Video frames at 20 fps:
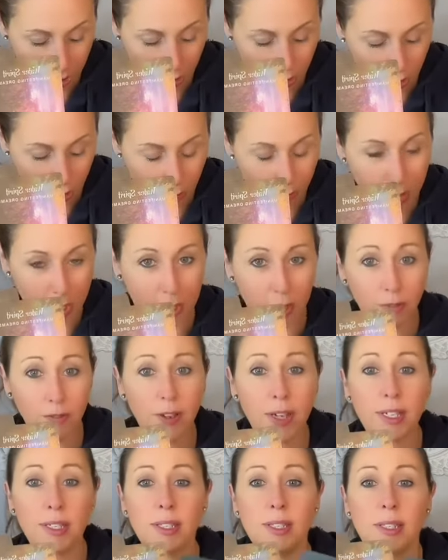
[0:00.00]
to
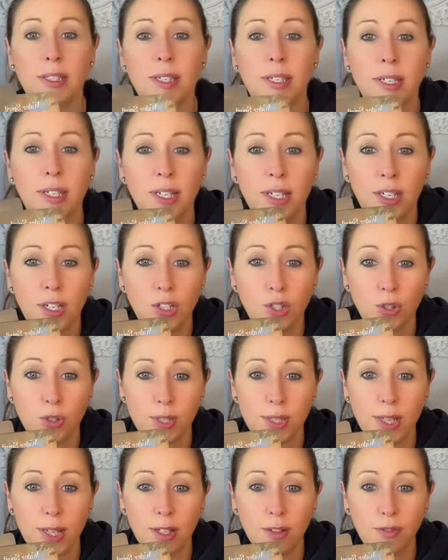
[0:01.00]
manifest
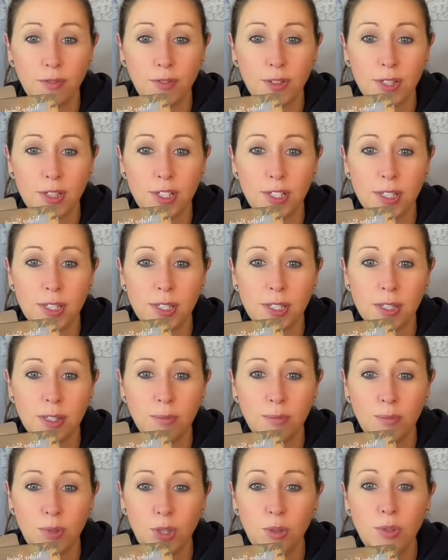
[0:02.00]
yourself into this
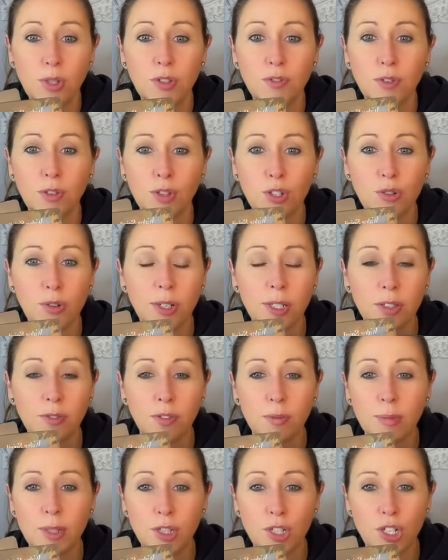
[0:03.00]
beautiful
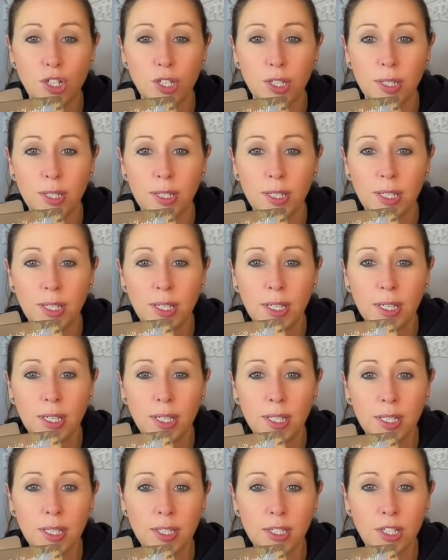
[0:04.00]
transformation
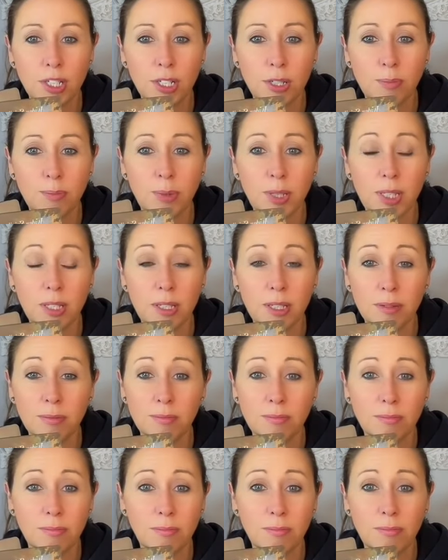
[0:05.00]
that's going to be
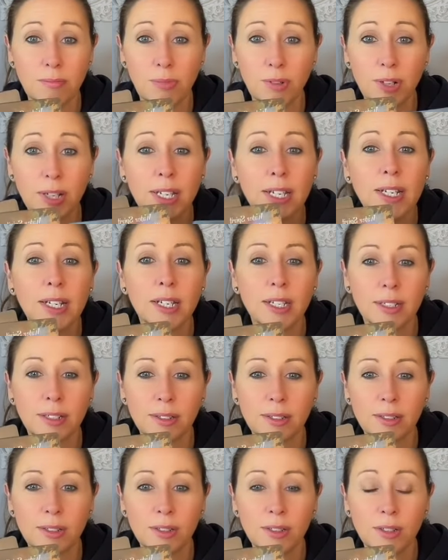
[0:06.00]
bringing in
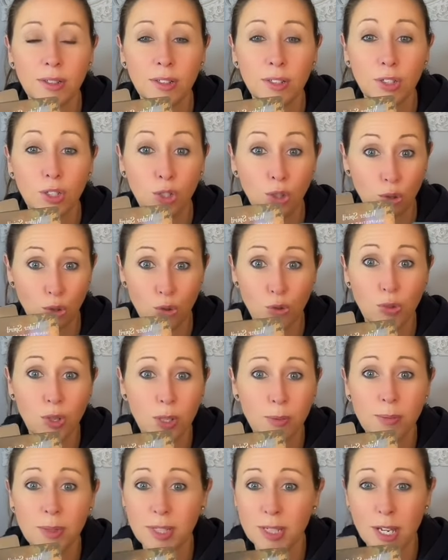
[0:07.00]
your
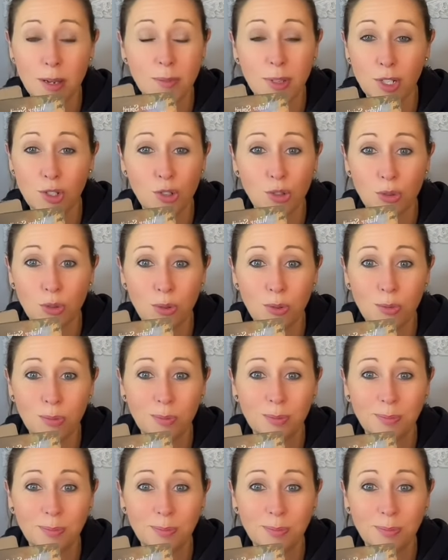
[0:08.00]
dreams coming true.